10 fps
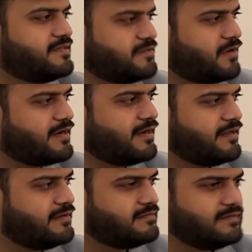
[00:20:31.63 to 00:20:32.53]
is not
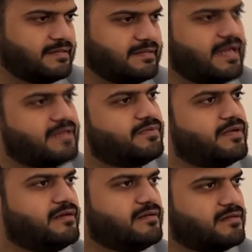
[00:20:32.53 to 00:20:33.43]
clear, that's
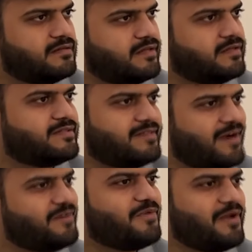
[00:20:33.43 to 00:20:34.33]
where things
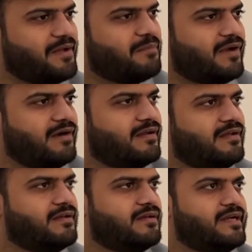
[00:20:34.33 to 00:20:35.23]
start falling apart.
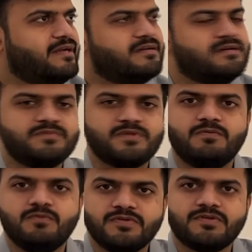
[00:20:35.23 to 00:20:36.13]
In terms
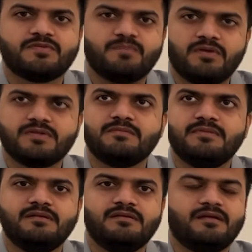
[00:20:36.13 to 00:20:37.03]
of who is
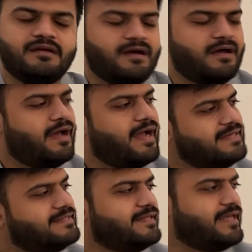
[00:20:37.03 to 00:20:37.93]
responsible,
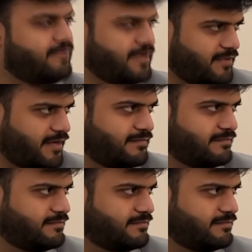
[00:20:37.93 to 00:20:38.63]
I'd say everyone,